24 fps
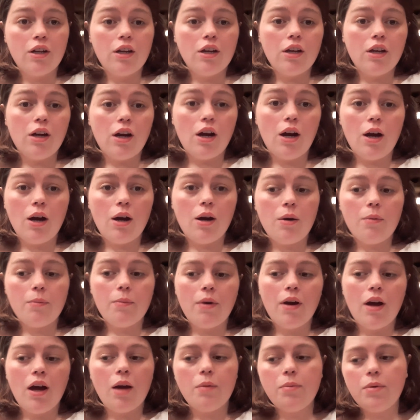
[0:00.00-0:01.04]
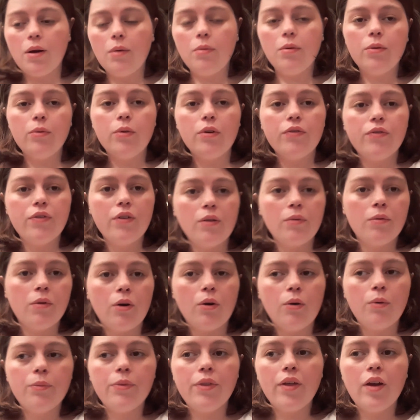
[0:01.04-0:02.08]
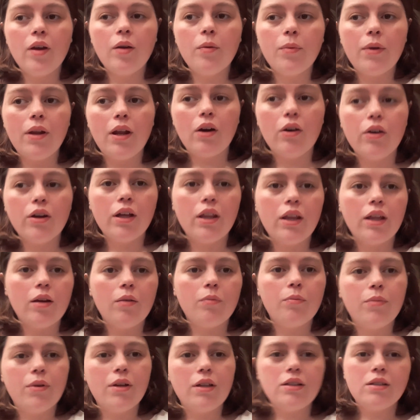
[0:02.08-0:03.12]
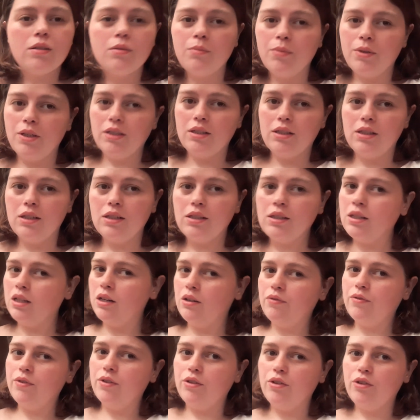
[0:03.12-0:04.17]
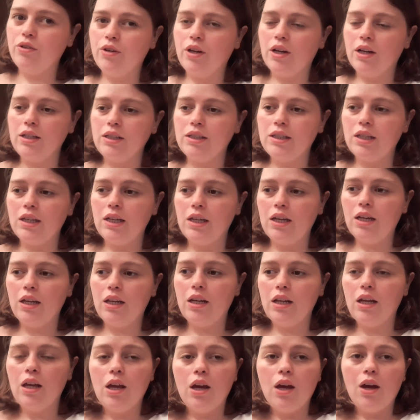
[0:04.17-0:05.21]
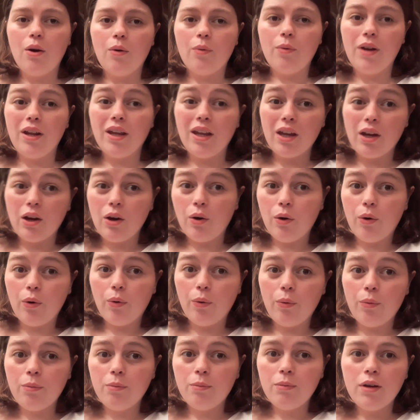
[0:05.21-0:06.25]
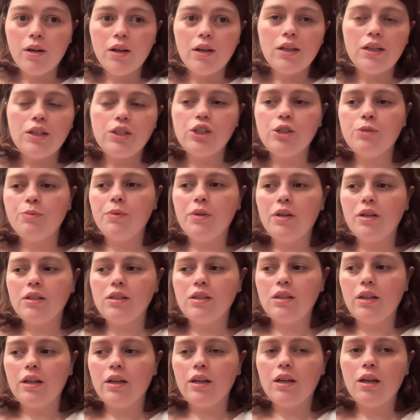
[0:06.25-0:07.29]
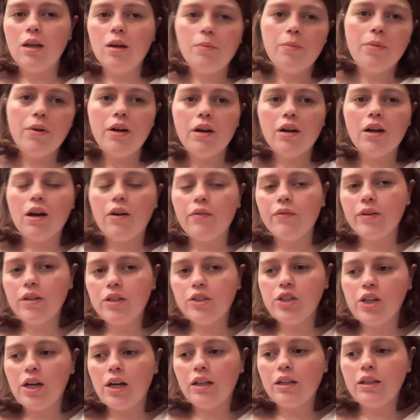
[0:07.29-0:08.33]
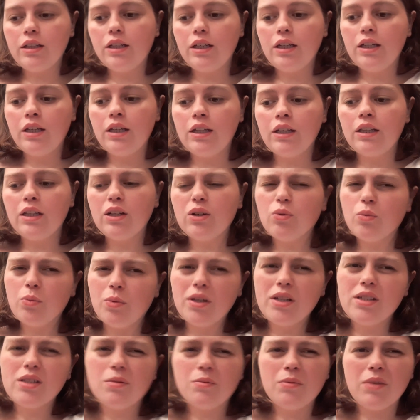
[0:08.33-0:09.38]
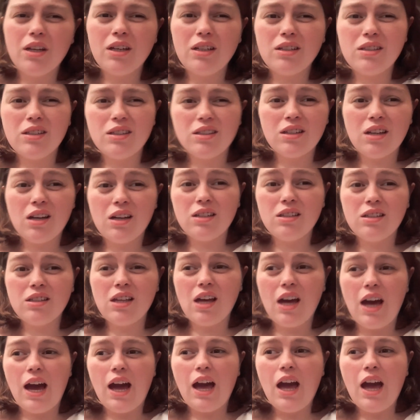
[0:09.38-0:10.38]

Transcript: I probably won't film the whole thing, but I'll get like bits and pieces, and I'll fill you guys in when I get home, just because of like HIPAA, confidentiality, and there will be some things discussed that,